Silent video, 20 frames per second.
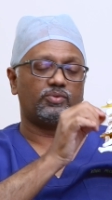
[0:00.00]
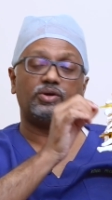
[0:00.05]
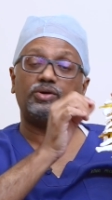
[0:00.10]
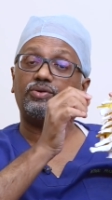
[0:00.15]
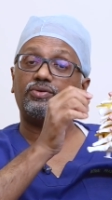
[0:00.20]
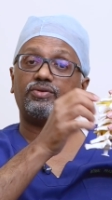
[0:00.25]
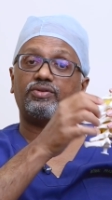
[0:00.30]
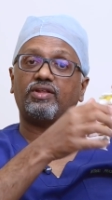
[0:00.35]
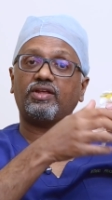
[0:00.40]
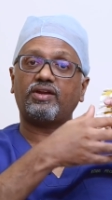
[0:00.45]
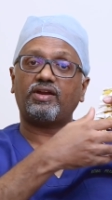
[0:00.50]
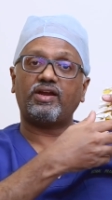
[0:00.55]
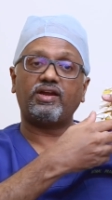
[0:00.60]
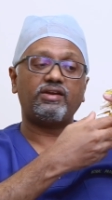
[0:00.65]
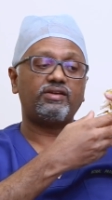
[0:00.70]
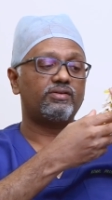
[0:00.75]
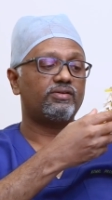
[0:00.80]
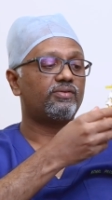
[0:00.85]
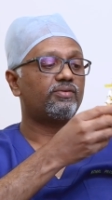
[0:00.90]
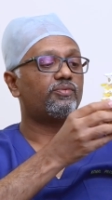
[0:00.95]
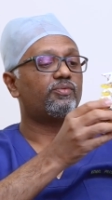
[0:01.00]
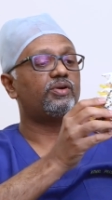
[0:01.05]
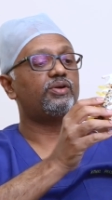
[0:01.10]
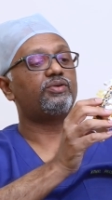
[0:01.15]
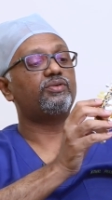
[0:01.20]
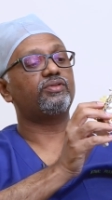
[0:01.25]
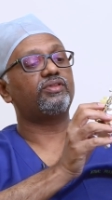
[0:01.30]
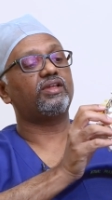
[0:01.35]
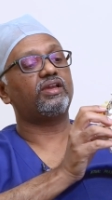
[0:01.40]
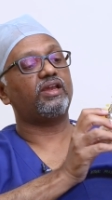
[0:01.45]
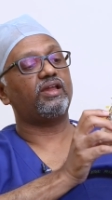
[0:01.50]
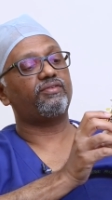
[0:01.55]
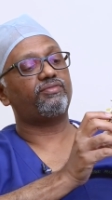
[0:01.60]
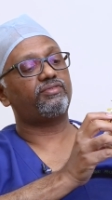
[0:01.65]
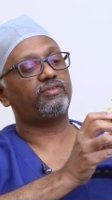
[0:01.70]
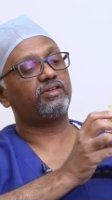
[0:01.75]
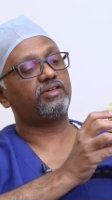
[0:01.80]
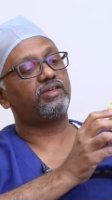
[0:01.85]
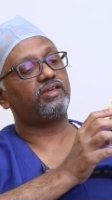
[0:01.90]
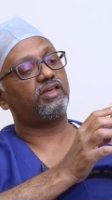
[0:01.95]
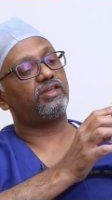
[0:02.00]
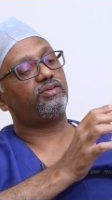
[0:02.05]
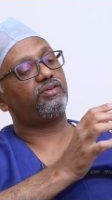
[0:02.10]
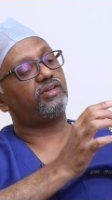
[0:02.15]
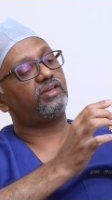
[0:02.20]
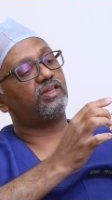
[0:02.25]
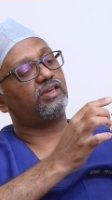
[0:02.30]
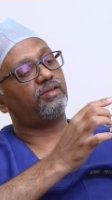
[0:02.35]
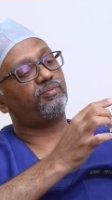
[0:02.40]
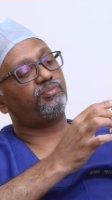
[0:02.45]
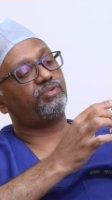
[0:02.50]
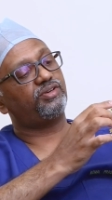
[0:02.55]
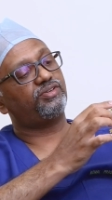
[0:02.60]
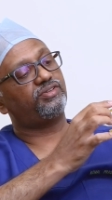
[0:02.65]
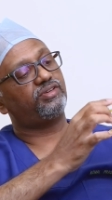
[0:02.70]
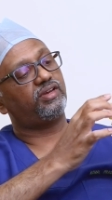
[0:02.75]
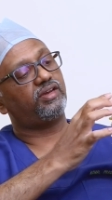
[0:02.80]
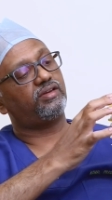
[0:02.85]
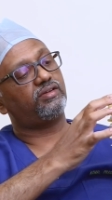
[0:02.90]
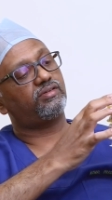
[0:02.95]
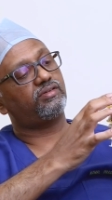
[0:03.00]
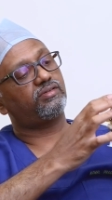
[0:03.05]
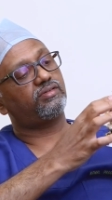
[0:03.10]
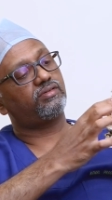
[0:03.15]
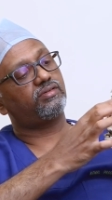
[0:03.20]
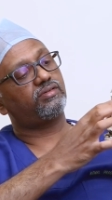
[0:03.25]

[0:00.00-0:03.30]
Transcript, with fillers: One to the right, one to the left. Here you can appreciate.